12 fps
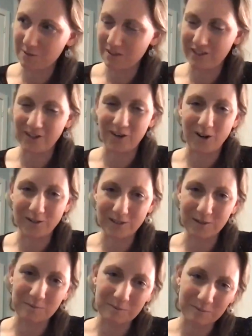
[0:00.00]
But there are
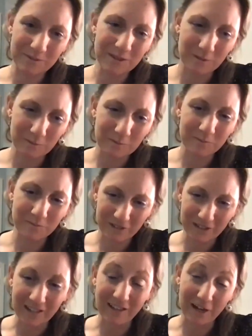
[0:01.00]

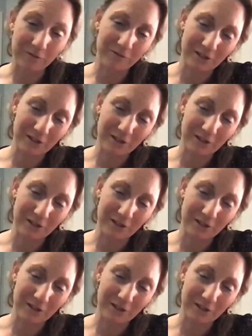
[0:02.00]
a lot of